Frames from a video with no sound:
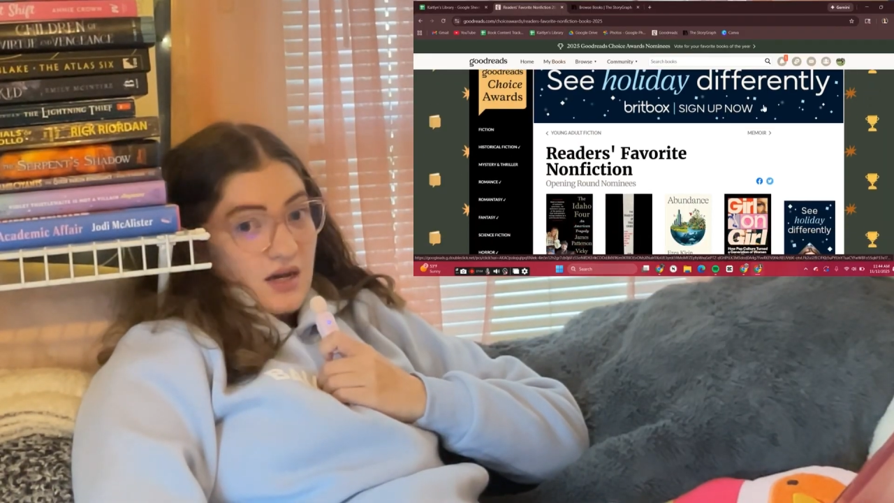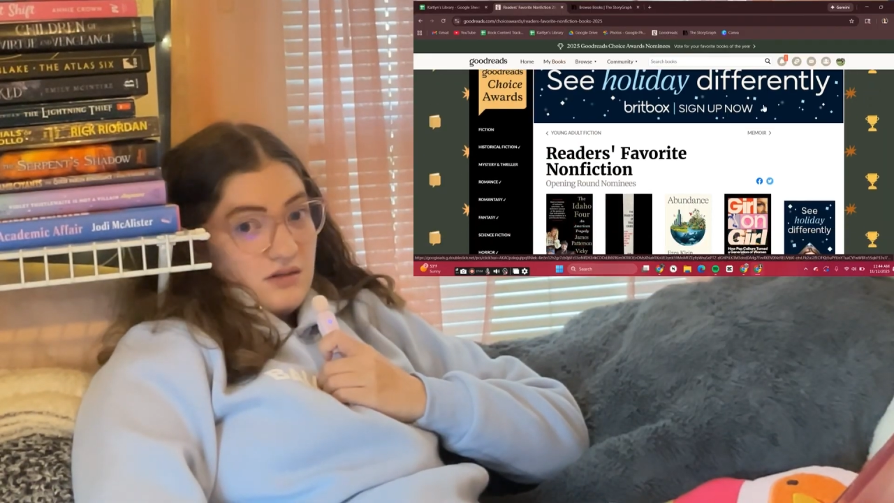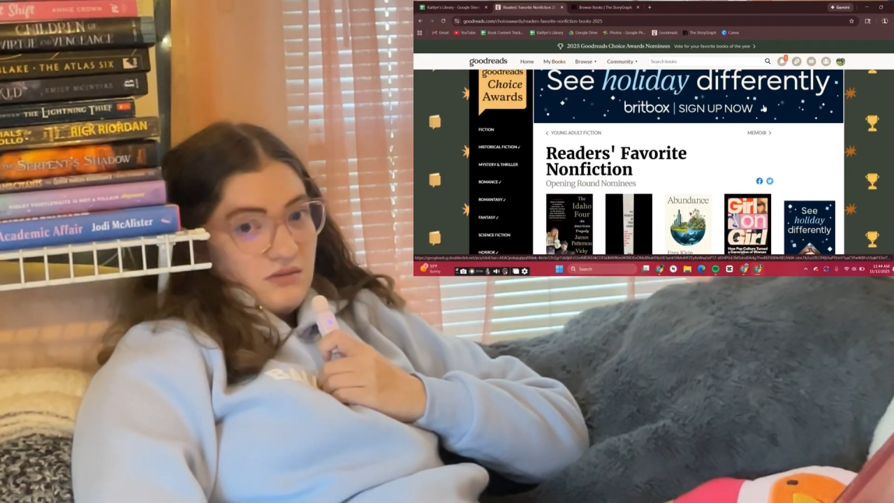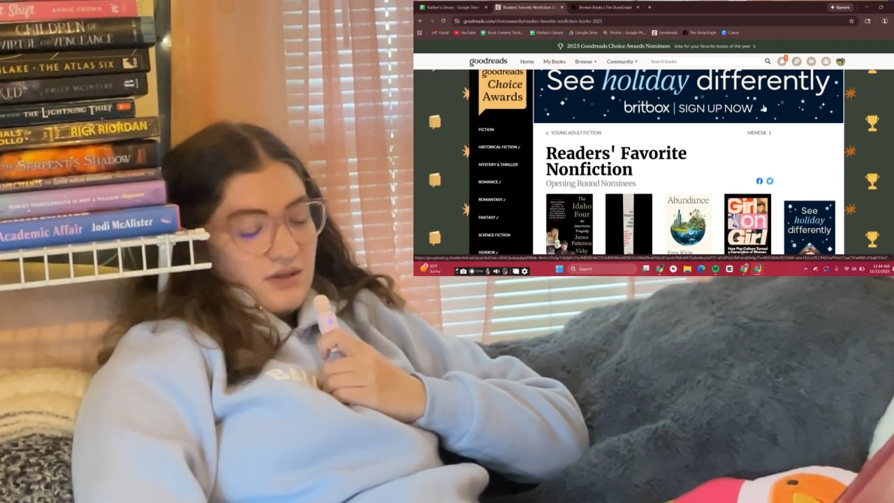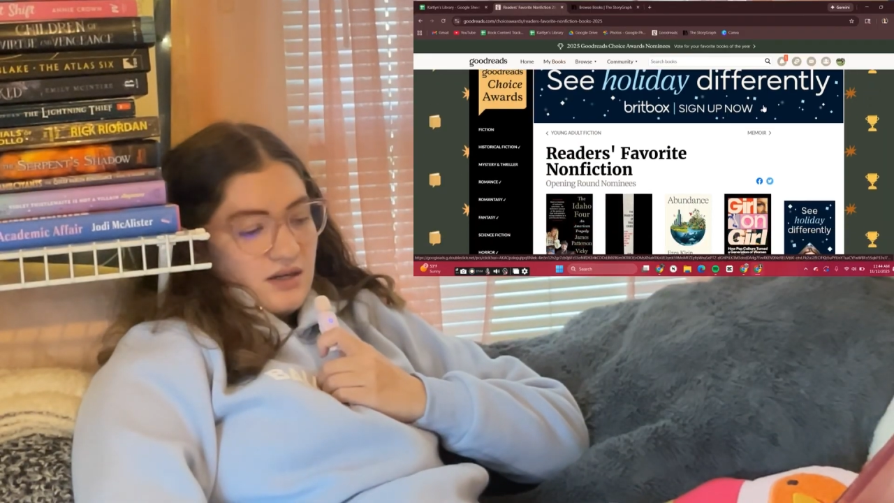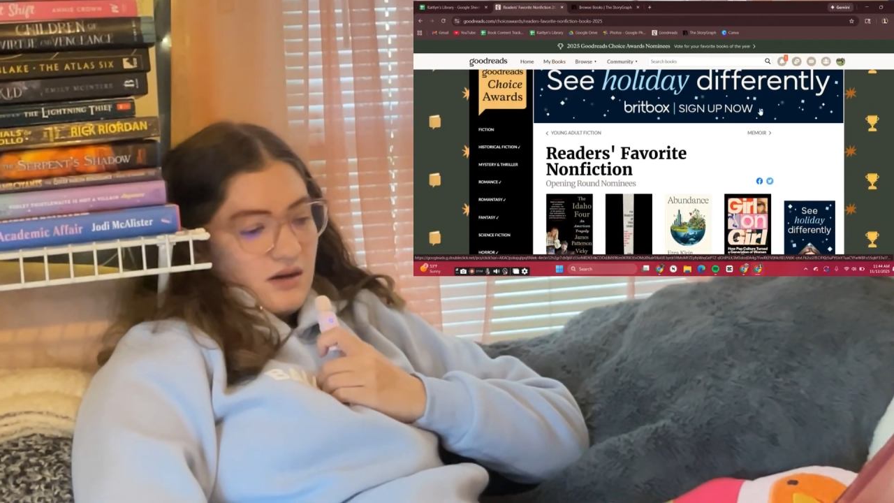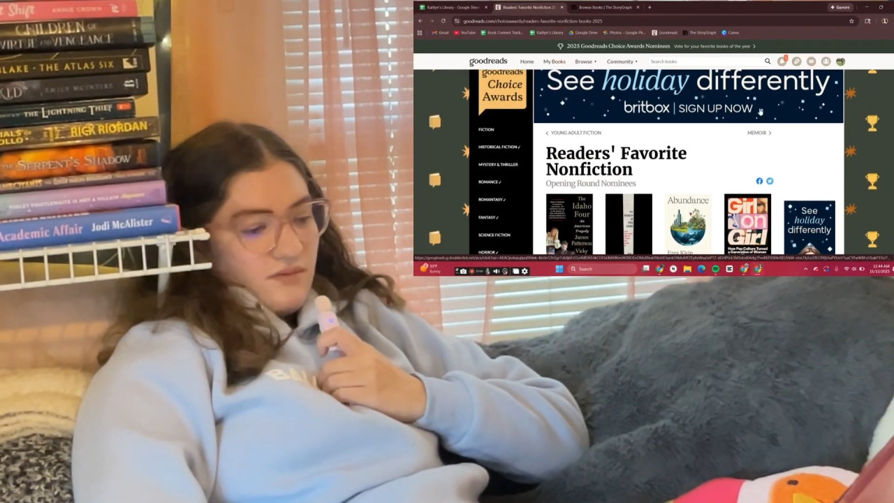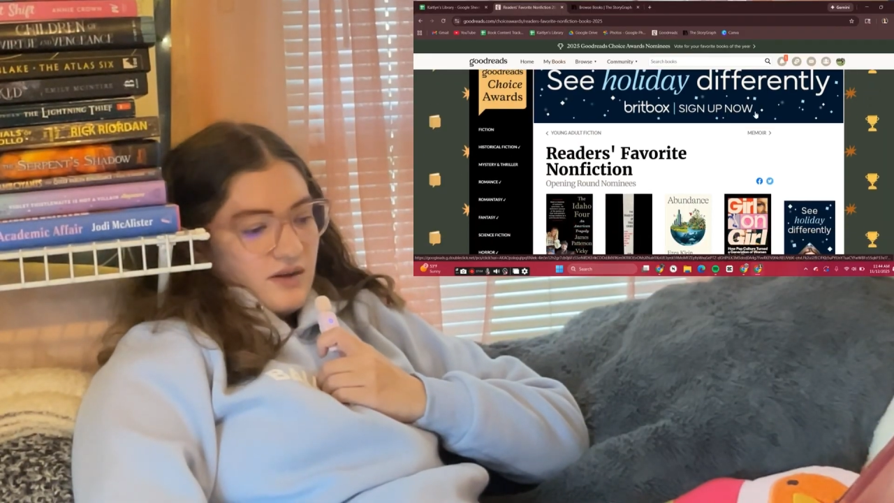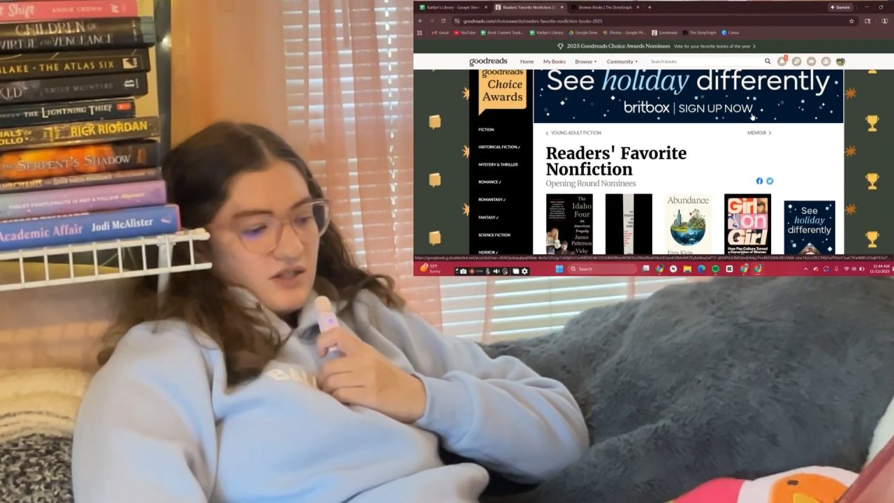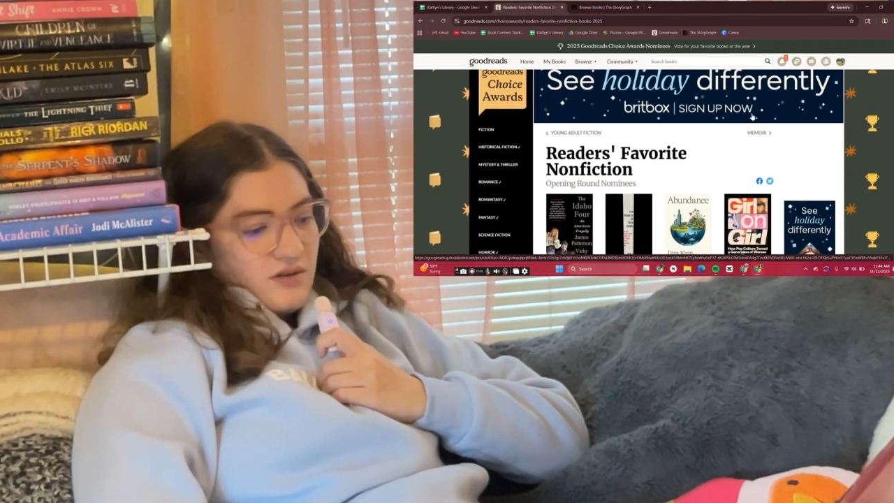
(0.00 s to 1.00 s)
I don't read
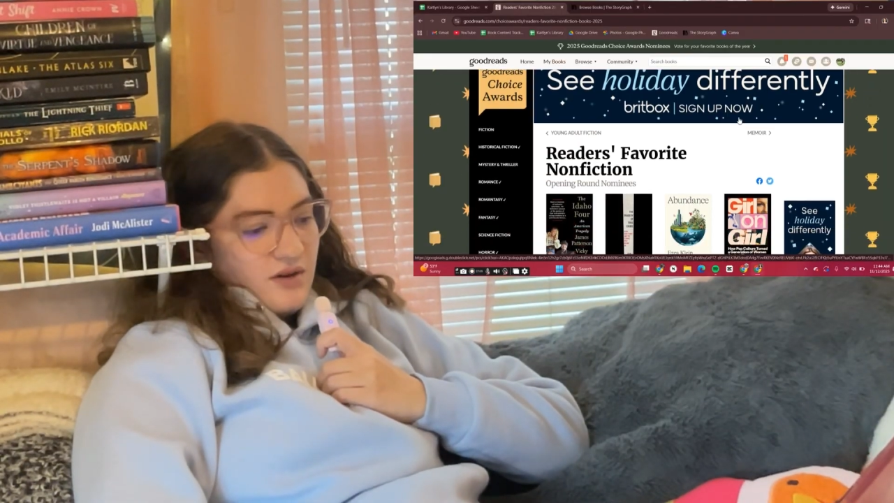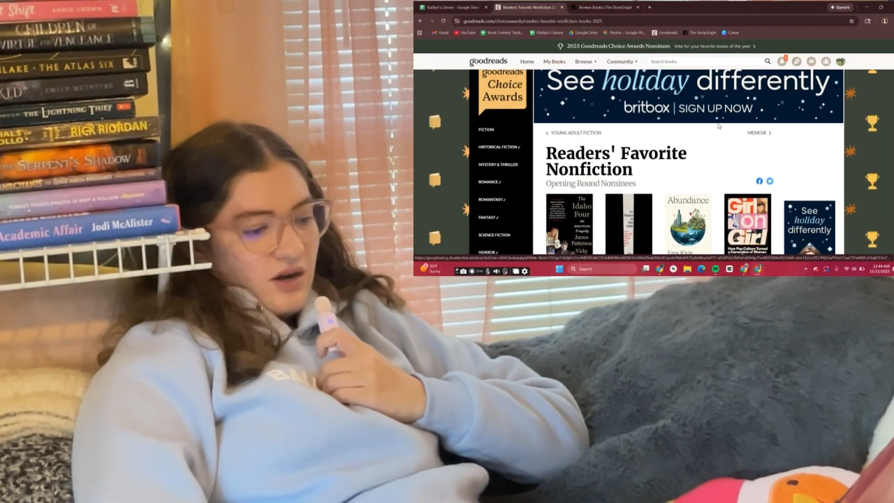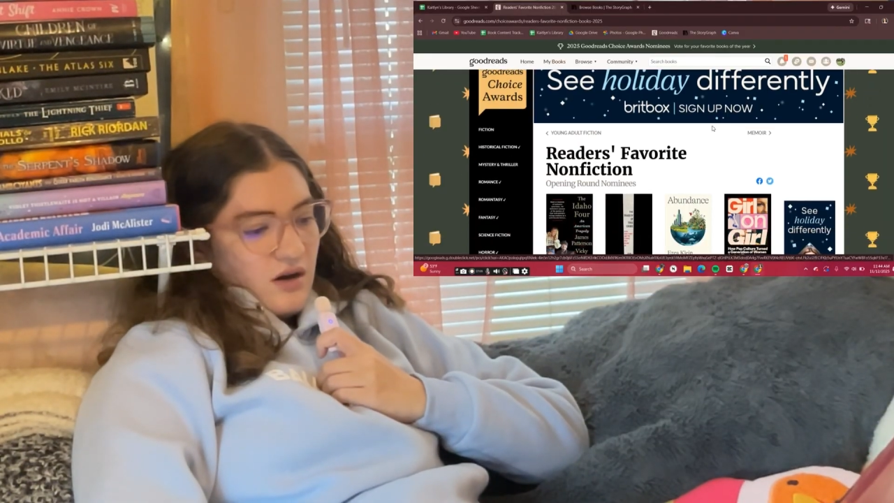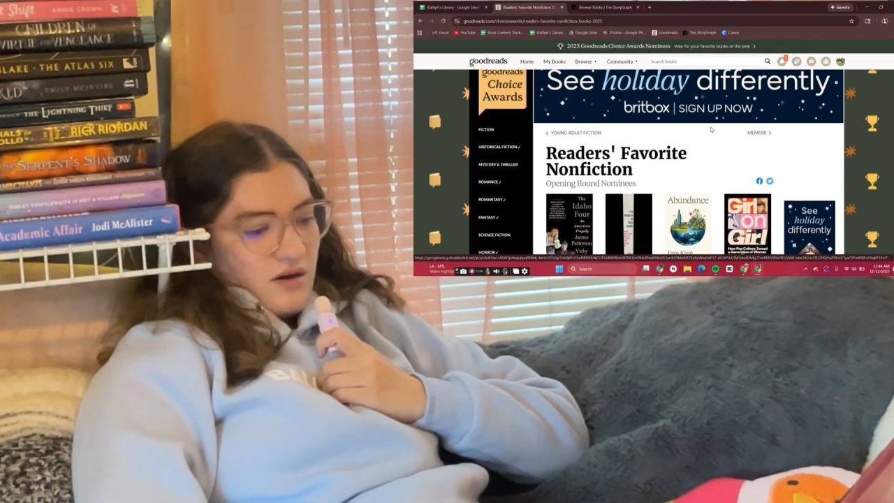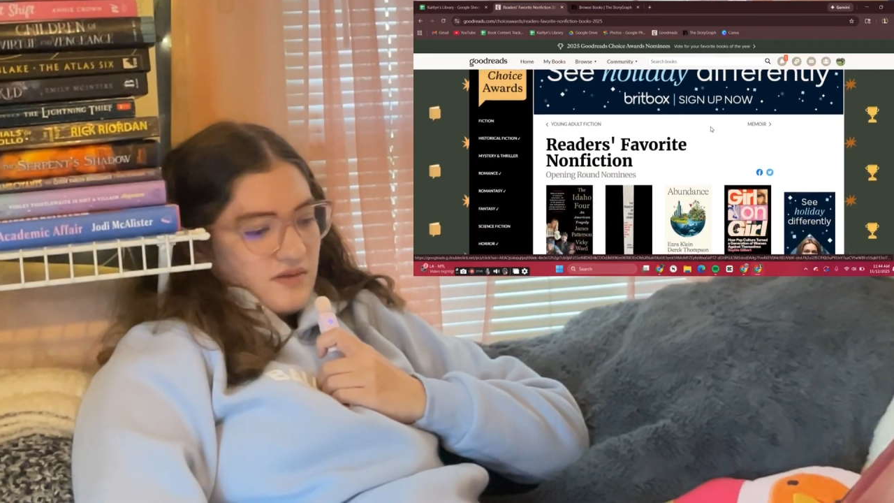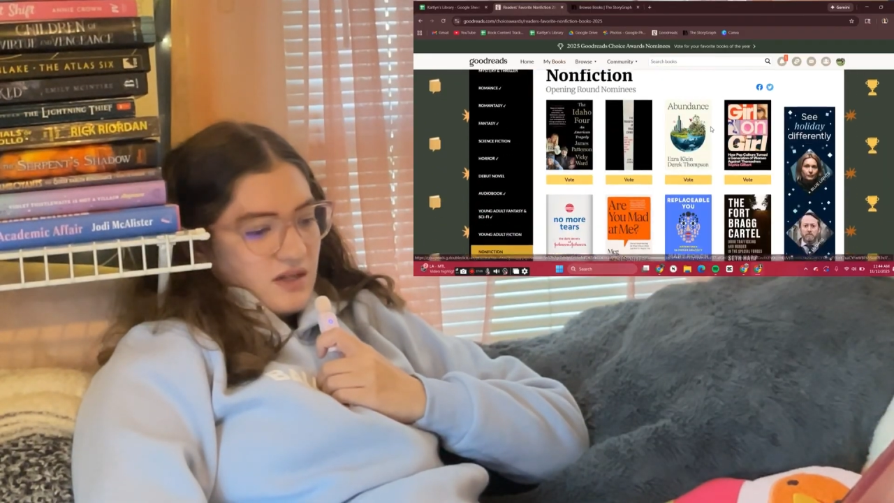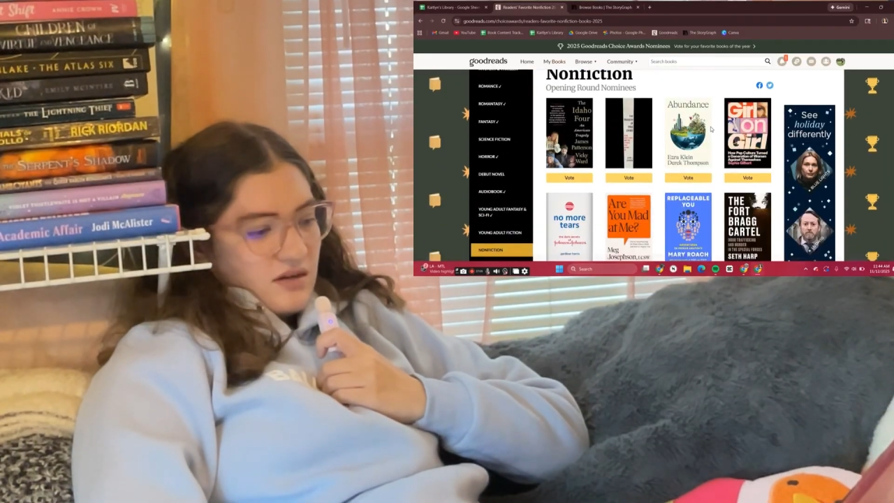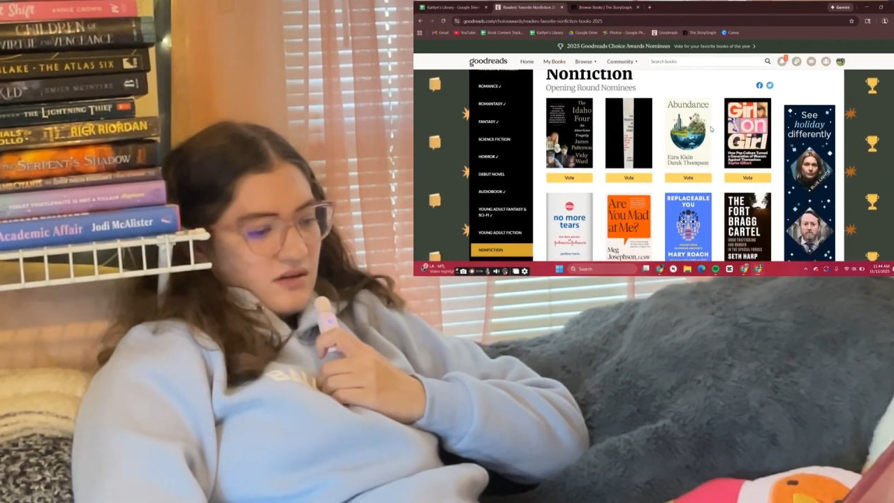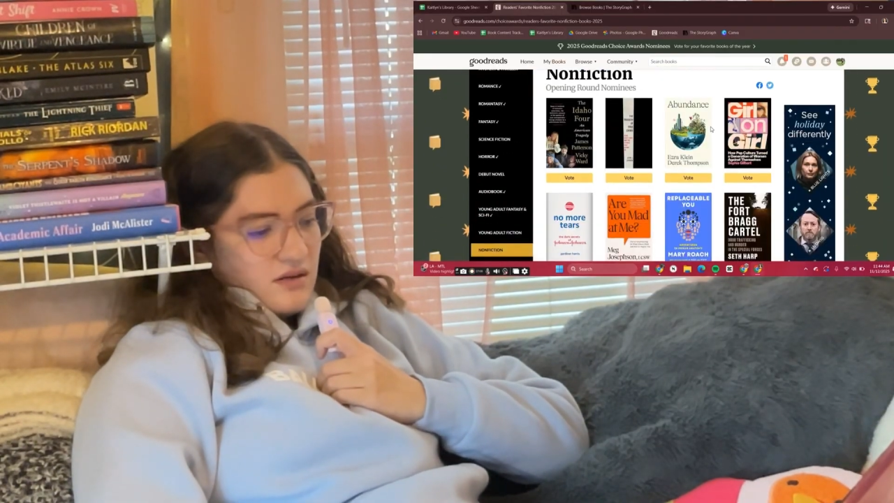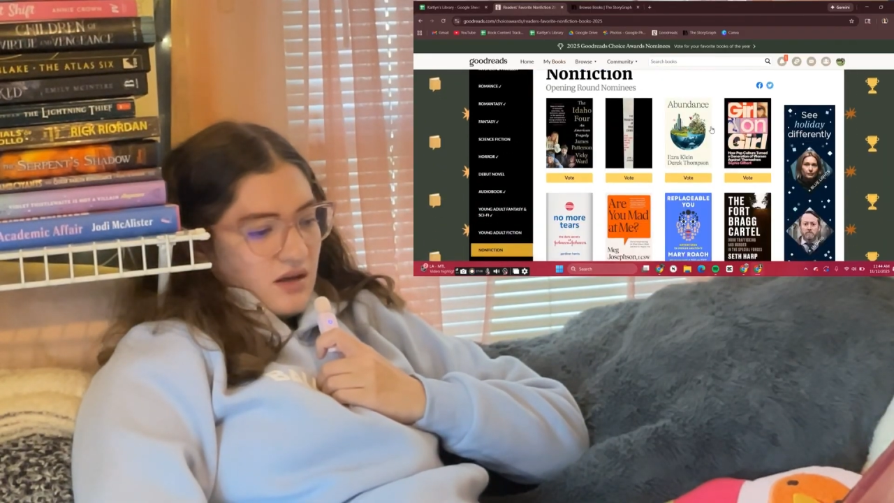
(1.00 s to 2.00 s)
nonfiction very often,